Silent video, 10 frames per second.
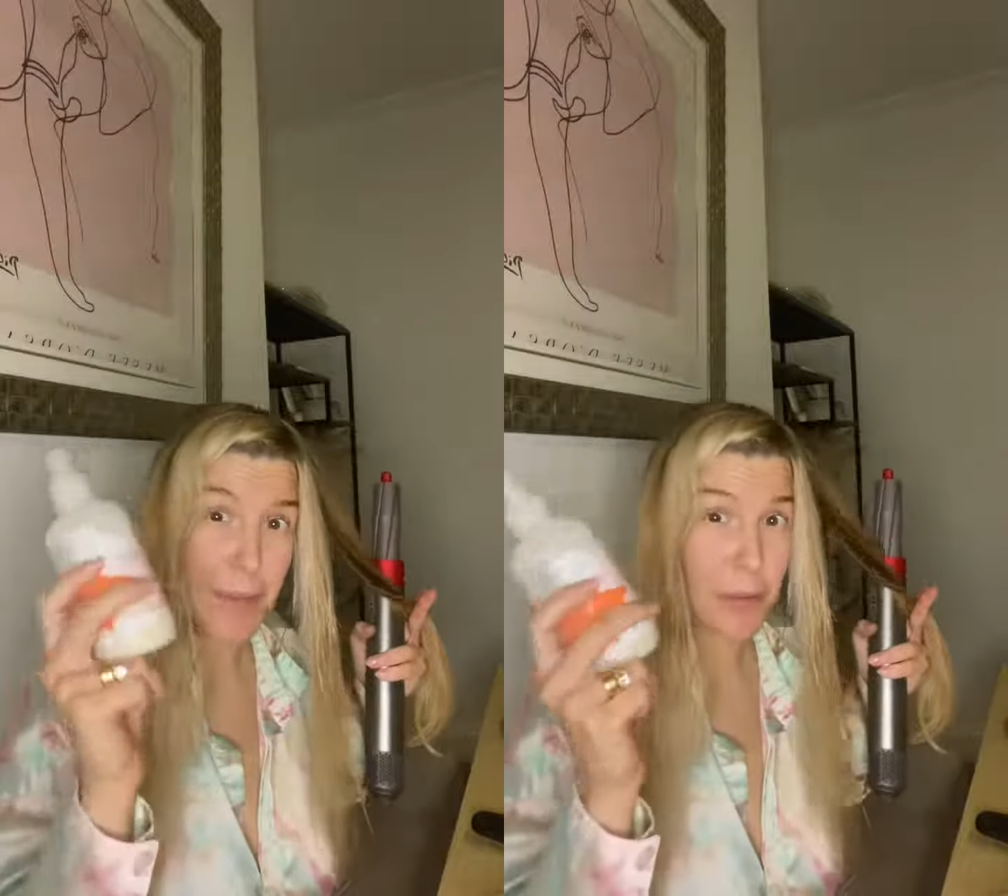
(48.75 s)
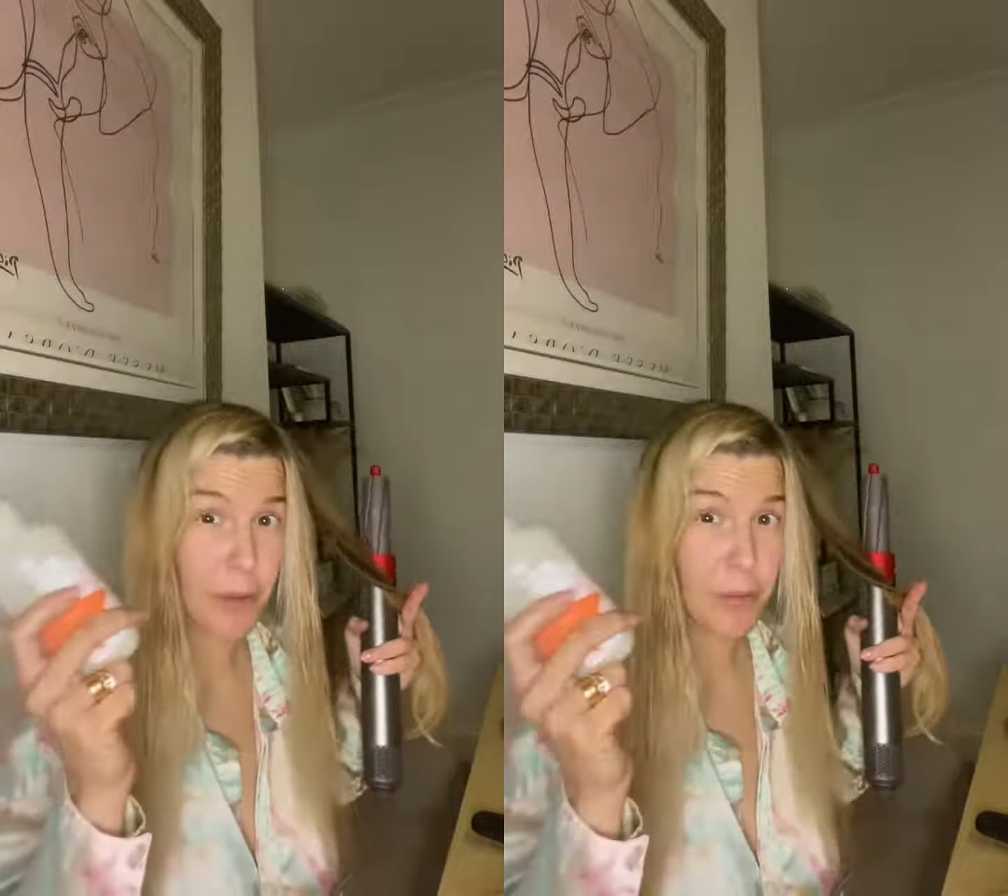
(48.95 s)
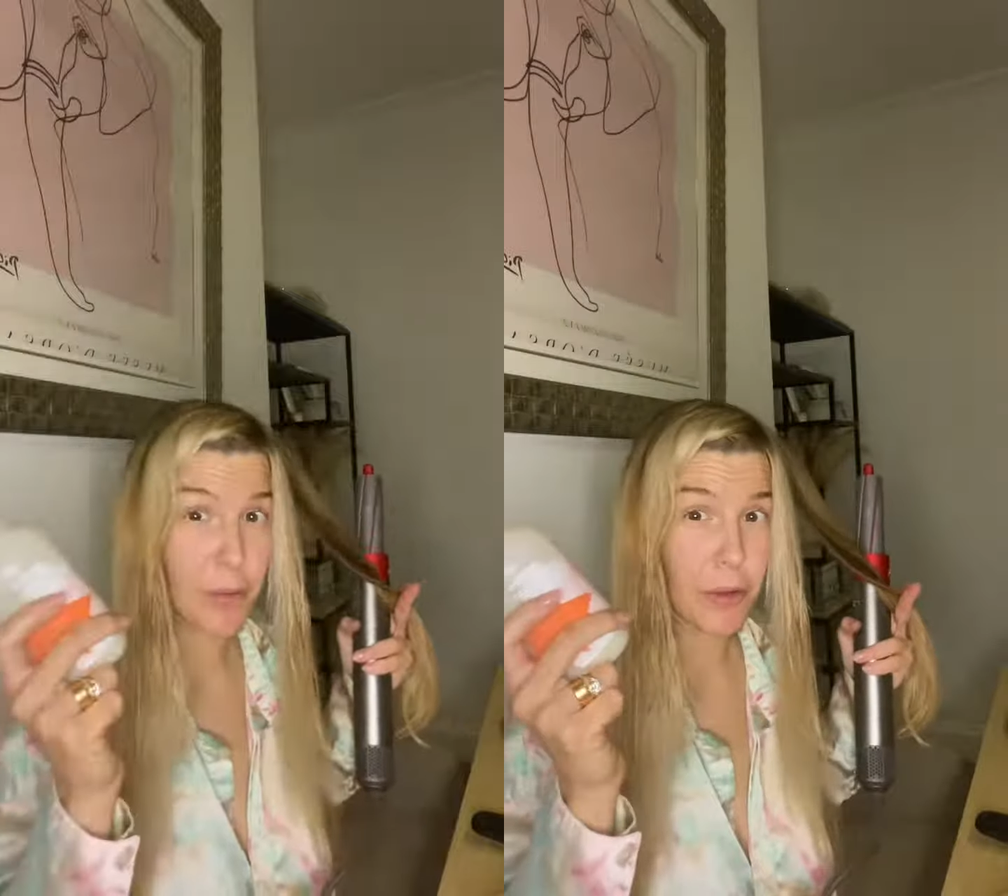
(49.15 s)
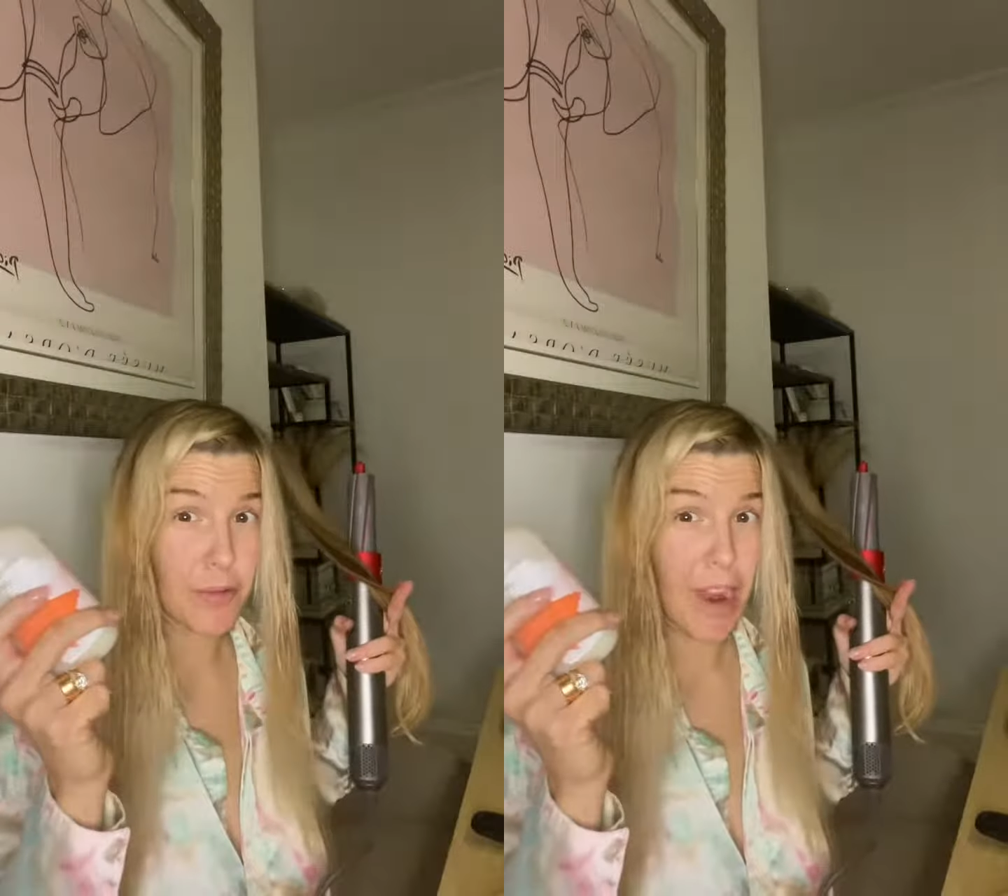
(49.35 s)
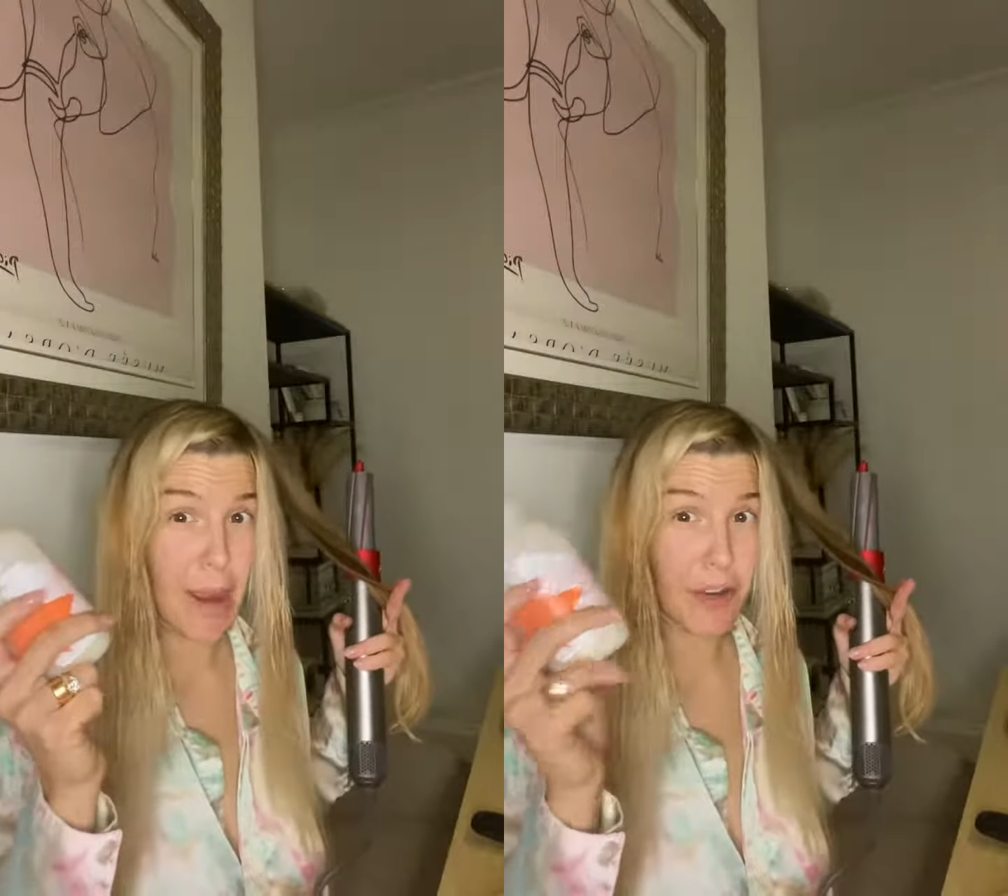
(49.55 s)
Bumble Bubble
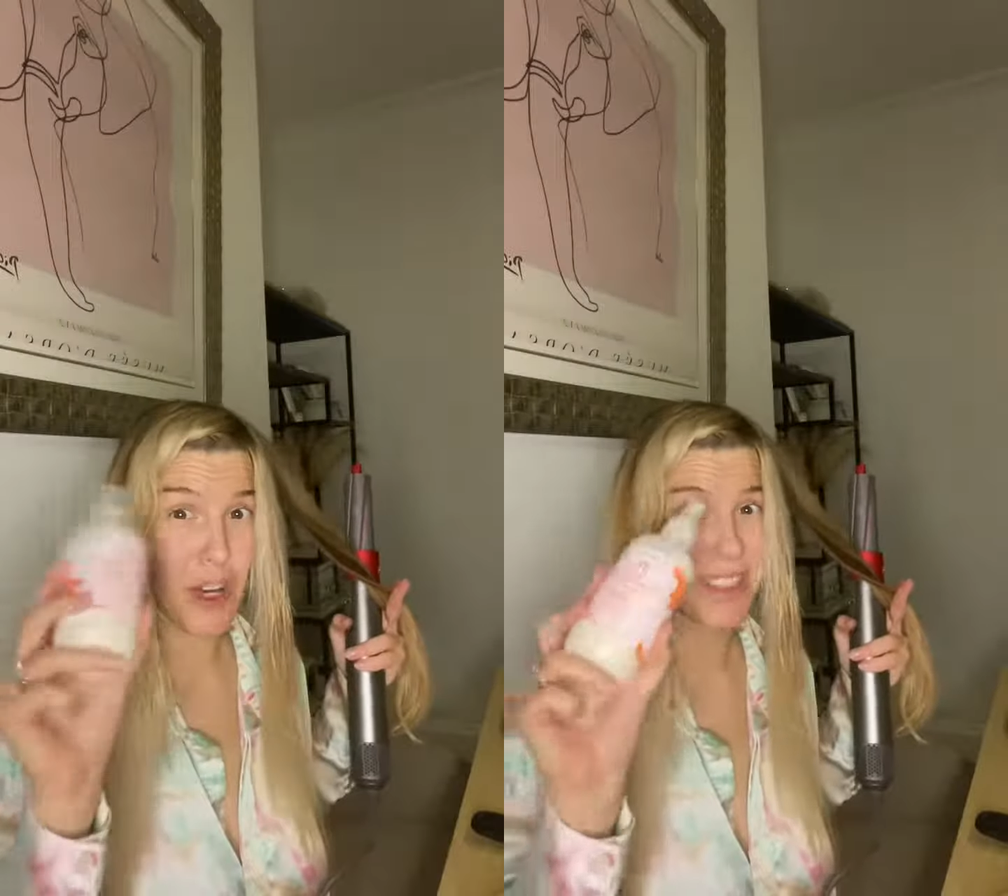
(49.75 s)
Prime Oil.